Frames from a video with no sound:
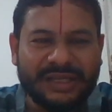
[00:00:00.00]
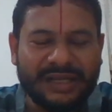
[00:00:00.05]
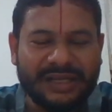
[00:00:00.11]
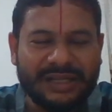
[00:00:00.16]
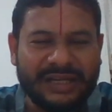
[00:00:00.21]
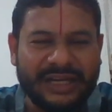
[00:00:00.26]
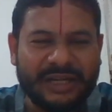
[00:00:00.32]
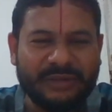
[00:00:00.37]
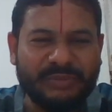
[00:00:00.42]

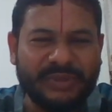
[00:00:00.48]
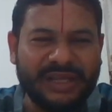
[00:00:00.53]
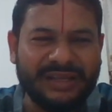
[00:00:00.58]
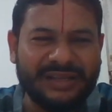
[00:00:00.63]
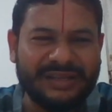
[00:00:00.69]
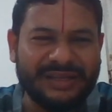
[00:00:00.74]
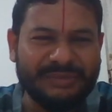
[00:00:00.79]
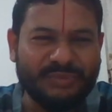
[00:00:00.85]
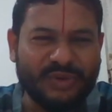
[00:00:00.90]
Let
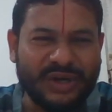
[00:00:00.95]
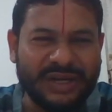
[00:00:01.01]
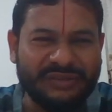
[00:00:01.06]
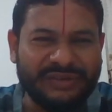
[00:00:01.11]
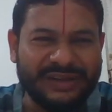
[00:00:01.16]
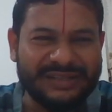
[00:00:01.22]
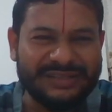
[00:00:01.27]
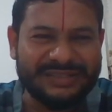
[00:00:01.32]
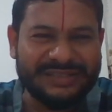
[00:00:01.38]
me
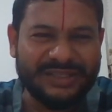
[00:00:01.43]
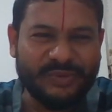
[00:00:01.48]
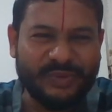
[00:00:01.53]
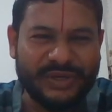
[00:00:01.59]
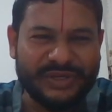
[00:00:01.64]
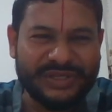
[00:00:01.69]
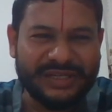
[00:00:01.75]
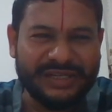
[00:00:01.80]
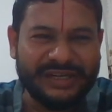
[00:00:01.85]
modify this
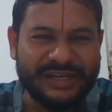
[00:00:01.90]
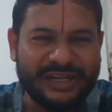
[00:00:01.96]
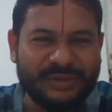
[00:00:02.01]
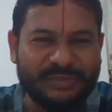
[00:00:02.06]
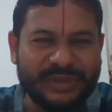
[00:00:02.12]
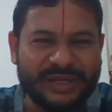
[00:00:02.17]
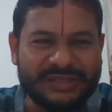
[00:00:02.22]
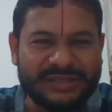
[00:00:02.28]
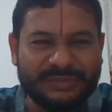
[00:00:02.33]
equation a
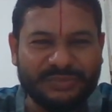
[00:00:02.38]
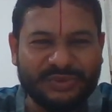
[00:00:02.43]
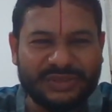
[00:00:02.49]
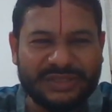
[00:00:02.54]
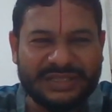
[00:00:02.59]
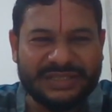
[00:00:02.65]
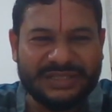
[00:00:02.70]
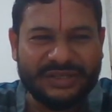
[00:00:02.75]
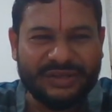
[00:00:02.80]
little bit.
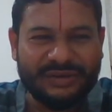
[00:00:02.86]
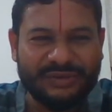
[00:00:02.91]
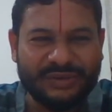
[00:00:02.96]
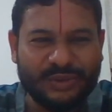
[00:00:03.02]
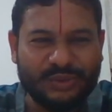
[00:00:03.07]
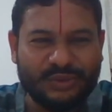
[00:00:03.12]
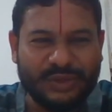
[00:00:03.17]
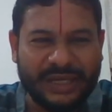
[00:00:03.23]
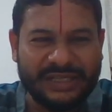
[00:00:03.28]
Suppose instead
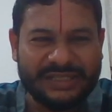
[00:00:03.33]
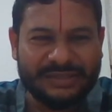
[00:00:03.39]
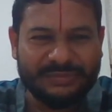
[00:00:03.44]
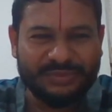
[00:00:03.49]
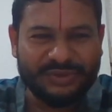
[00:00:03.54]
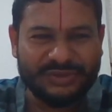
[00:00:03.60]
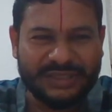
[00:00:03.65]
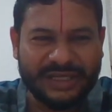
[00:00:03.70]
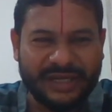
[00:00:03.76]
of 2, I
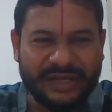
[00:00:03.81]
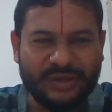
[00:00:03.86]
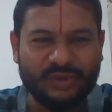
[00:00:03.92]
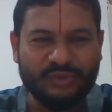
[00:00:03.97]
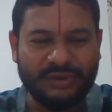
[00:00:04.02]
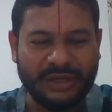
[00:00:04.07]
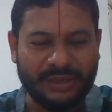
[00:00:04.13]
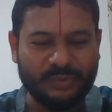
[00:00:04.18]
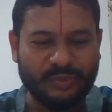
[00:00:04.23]
suppose I
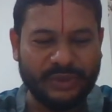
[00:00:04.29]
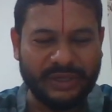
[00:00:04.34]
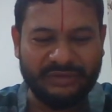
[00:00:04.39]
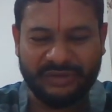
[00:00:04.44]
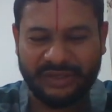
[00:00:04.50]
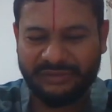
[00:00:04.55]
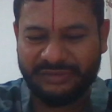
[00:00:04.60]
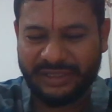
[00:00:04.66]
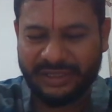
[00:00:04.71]
do
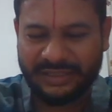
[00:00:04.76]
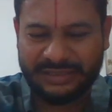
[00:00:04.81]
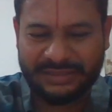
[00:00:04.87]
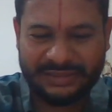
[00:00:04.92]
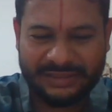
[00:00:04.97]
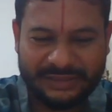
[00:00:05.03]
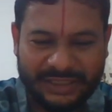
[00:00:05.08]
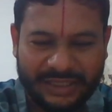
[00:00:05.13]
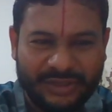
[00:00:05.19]
1.5. Let us
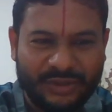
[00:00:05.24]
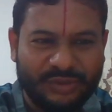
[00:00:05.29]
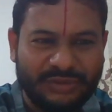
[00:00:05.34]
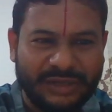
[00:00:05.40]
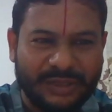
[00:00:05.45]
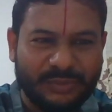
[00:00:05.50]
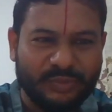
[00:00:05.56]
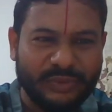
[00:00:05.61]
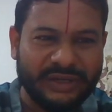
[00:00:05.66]
say I do
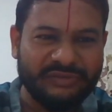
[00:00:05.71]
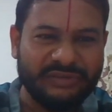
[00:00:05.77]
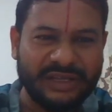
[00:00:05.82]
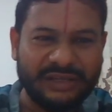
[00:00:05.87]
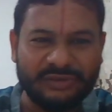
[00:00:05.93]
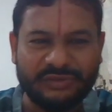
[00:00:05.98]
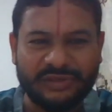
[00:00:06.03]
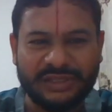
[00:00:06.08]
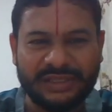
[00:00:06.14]

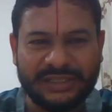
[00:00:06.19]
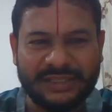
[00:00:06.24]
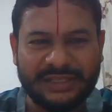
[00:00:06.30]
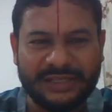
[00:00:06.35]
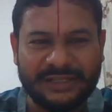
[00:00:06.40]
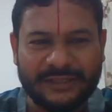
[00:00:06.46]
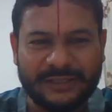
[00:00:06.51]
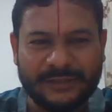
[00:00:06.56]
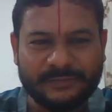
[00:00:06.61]
1.5 over
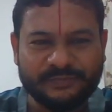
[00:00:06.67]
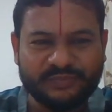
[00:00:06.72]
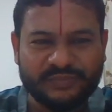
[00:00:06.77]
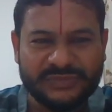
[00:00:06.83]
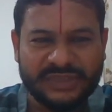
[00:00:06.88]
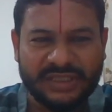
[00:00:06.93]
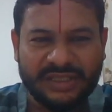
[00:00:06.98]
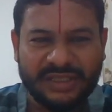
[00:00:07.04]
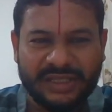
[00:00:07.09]
here, and
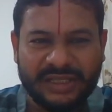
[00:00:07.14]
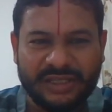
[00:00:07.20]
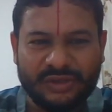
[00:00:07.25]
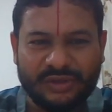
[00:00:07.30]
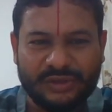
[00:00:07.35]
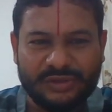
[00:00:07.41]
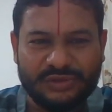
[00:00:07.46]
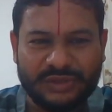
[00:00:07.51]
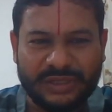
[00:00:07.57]

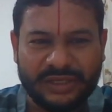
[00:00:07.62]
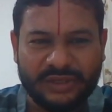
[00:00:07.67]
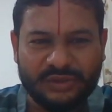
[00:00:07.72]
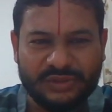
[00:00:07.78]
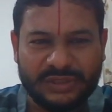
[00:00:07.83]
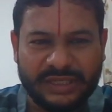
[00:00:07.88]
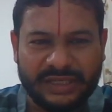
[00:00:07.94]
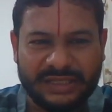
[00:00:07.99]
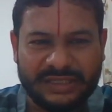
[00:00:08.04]
here also I
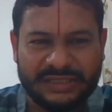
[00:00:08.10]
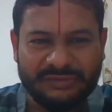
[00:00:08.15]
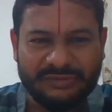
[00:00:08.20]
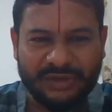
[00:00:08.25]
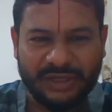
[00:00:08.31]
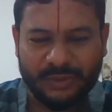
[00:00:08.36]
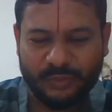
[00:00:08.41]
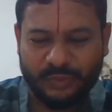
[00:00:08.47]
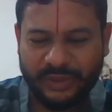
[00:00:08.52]
do, let us say,
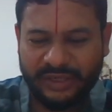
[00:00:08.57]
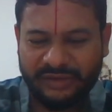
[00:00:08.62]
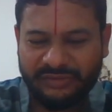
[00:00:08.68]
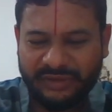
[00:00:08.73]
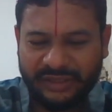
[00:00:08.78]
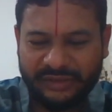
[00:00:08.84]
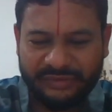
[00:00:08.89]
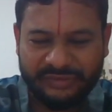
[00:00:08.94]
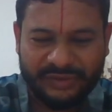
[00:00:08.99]

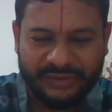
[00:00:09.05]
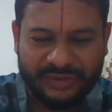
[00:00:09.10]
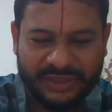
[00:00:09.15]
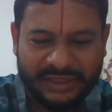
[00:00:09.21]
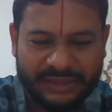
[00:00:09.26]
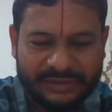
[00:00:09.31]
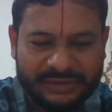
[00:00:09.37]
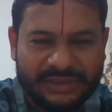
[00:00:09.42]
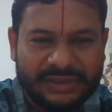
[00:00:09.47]
1.5.
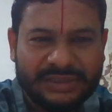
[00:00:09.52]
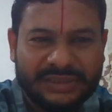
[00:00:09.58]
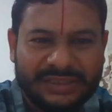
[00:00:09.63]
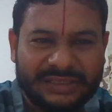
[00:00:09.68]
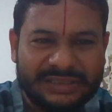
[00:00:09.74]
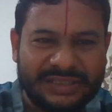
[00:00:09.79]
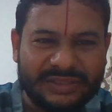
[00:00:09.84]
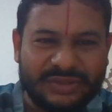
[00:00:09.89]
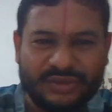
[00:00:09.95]
Okay,
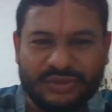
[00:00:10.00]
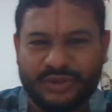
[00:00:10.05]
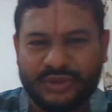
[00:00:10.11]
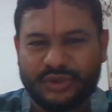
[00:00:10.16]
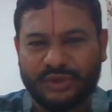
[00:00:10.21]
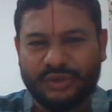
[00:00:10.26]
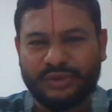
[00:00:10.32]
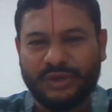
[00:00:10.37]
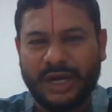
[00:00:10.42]
just to
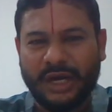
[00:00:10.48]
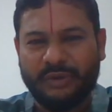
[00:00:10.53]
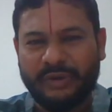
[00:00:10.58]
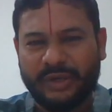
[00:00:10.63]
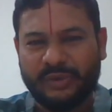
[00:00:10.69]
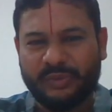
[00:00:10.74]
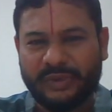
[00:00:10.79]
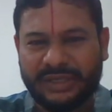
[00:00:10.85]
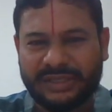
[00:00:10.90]
show you how
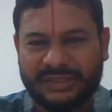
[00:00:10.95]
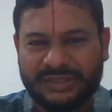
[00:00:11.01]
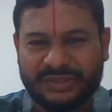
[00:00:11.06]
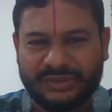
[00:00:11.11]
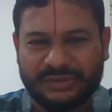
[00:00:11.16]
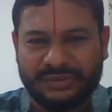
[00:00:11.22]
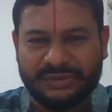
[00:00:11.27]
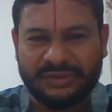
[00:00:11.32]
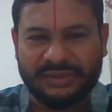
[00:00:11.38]
it works.
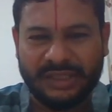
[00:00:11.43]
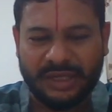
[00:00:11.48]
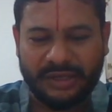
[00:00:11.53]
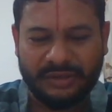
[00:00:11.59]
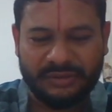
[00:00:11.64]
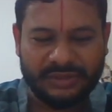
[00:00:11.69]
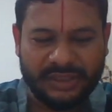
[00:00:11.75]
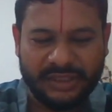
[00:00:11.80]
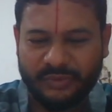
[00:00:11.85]
So
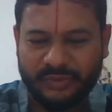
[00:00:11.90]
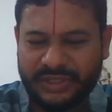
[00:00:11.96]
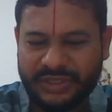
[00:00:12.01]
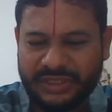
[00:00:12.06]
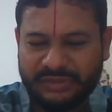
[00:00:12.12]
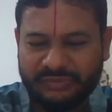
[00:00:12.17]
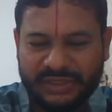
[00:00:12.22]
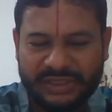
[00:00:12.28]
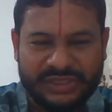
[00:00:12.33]
now the
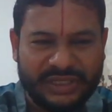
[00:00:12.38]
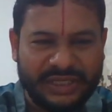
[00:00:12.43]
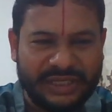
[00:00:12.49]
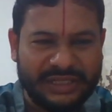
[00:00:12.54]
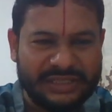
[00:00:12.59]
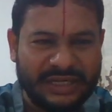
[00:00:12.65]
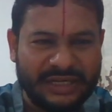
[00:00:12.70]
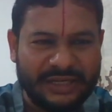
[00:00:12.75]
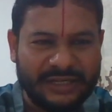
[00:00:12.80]
equation will
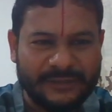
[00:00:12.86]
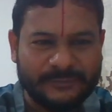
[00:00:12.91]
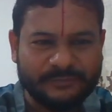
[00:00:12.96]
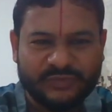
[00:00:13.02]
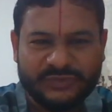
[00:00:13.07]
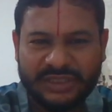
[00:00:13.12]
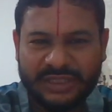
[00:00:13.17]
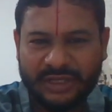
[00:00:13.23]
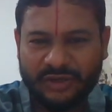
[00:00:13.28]
change and
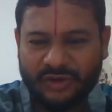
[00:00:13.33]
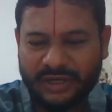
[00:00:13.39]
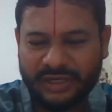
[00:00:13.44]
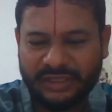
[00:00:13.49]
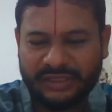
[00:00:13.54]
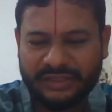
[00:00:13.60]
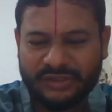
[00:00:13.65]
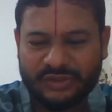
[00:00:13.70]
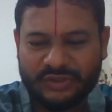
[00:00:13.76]

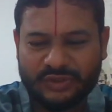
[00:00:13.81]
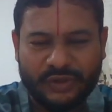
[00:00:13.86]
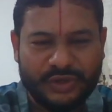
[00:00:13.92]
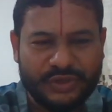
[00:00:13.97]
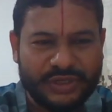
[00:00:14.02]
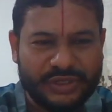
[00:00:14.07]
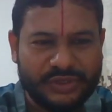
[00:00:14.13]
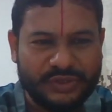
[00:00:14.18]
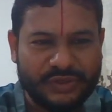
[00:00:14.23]
accordingly the
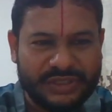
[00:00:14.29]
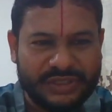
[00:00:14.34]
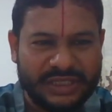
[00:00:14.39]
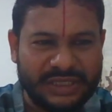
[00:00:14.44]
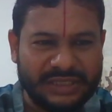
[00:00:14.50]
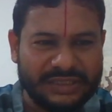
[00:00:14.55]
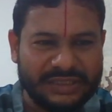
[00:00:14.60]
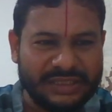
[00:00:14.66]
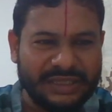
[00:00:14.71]
solution should
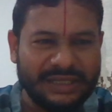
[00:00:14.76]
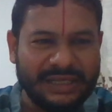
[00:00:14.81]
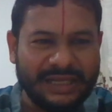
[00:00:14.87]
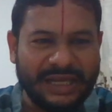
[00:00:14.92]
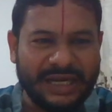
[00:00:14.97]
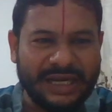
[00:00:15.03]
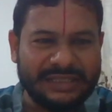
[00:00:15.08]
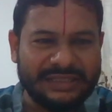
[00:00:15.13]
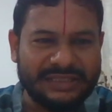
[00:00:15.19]
change,
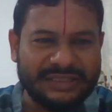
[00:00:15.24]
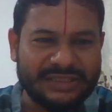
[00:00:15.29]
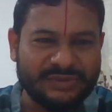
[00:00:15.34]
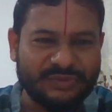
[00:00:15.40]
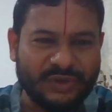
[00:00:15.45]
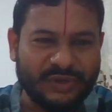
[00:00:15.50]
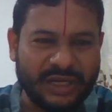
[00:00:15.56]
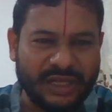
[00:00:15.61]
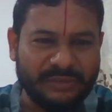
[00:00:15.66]
and this
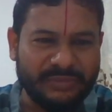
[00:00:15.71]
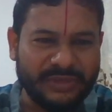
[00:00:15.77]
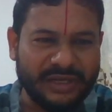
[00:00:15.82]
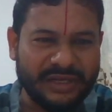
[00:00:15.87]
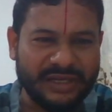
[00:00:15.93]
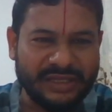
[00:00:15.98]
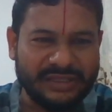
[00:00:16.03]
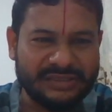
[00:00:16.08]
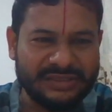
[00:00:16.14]
is what I'm
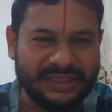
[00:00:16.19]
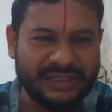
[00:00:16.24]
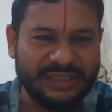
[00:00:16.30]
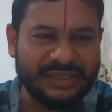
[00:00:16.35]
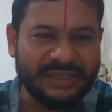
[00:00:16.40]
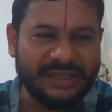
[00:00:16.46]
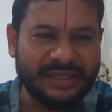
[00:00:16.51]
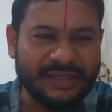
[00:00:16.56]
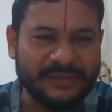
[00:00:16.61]
getting. See,
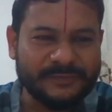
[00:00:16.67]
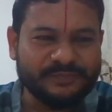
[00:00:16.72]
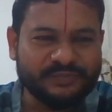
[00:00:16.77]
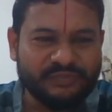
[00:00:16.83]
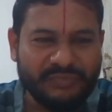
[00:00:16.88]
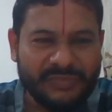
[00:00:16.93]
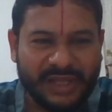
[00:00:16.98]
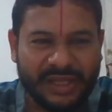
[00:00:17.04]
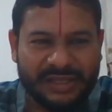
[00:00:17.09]

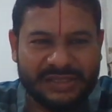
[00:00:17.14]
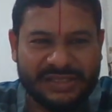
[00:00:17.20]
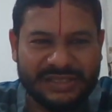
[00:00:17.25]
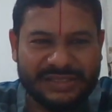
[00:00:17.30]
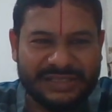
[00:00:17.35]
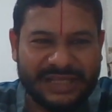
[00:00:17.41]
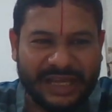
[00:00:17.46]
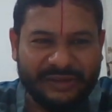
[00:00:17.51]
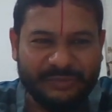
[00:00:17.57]

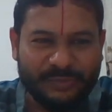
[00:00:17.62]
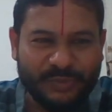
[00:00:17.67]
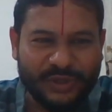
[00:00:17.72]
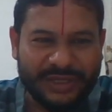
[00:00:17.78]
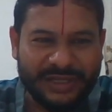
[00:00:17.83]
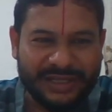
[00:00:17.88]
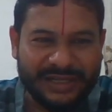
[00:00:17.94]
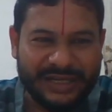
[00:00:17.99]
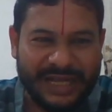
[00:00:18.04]
since I
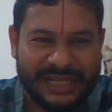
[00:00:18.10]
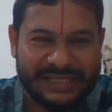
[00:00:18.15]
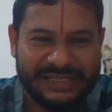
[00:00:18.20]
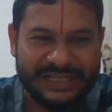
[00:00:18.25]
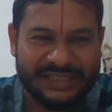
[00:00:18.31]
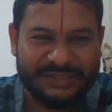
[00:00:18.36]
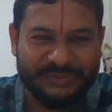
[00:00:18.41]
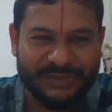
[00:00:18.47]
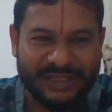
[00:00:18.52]
put a
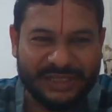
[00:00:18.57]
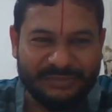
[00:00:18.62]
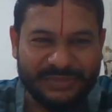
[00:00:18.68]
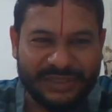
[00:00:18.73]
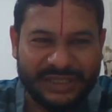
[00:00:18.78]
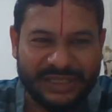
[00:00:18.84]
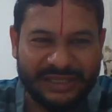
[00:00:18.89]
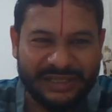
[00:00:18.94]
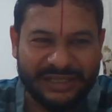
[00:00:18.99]
decimal
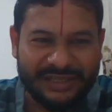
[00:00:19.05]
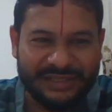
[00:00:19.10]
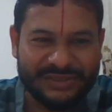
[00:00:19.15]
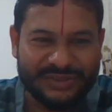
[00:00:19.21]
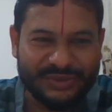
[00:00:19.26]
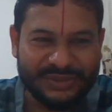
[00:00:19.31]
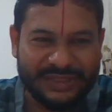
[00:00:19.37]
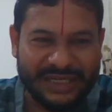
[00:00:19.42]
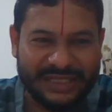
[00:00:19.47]
number here,
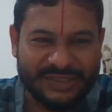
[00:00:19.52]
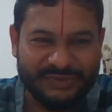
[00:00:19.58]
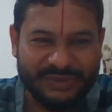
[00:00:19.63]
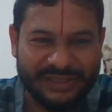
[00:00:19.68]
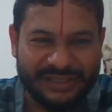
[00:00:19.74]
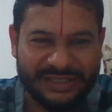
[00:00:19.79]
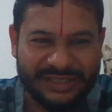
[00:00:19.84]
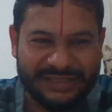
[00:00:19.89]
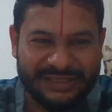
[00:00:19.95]
so that's
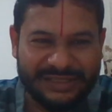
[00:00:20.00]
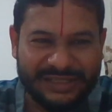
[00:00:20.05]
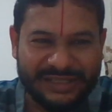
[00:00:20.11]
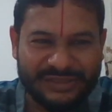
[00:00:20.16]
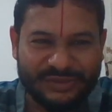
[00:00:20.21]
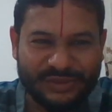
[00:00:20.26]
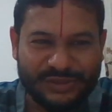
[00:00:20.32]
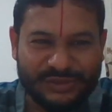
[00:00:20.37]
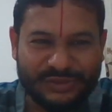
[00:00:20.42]
why the result
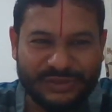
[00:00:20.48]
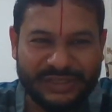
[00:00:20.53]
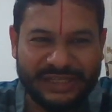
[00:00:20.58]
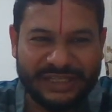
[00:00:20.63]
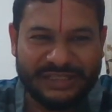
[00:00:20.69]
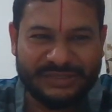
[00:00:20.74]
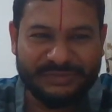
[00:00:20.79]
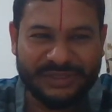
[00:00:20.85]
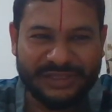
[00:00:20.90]
is also in
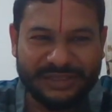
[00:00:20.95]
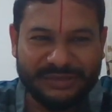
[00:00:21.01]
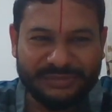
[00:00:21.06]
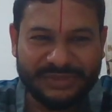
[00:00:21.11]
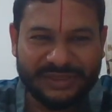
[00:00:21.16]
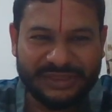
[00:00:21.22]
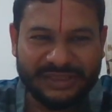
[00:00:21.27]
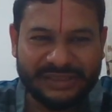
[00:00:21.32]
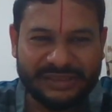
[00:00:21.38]
decimal
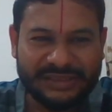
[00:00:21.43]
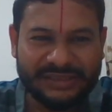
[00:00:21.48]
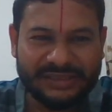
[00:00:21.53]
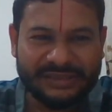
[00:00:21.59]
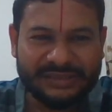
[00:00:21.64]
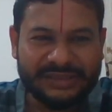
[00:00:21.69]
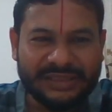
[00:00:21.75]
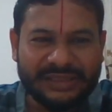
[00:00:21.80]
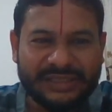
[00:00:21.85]
number.
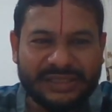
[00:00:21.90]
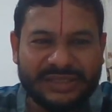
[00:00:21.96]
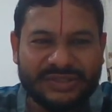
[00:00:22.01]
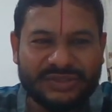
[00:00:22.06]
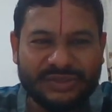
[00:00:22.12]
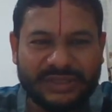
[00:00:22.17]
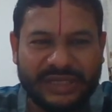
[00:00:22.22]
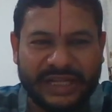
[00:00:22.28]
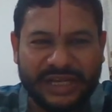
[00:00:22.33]

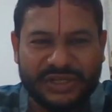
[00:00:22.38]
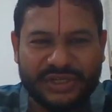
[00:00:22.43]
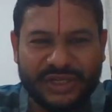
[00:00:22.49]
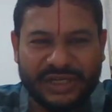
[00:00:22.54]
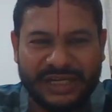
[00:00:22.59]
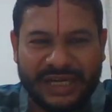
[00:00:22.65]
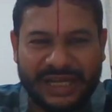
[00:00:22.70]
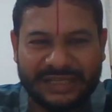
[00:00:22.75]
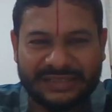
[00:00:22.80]
So
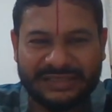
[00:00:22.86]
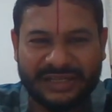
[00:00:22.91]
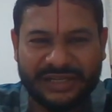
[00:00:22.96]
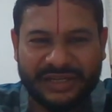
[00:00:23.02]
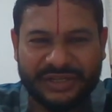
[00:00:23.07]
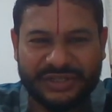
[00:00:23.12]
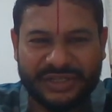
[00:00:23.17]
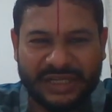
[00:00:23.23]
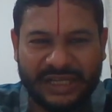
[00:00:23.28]
tension and
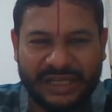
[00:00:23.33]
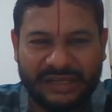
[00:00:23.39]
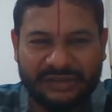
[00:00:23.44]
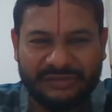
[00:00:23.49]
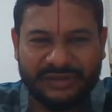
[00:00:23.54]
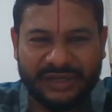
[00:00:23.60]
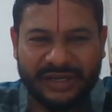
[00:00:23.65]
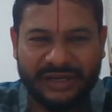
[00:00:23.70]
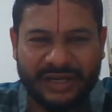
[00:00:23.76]
acceleration I
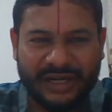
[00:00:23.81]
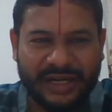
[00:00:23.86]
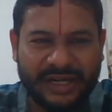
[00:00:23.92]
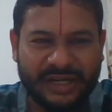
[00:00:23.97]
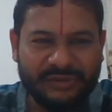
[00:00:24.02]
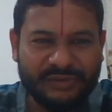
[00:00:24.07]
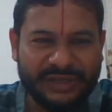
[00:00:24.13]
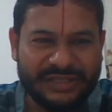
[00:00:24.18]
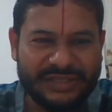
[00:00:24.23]
have right away.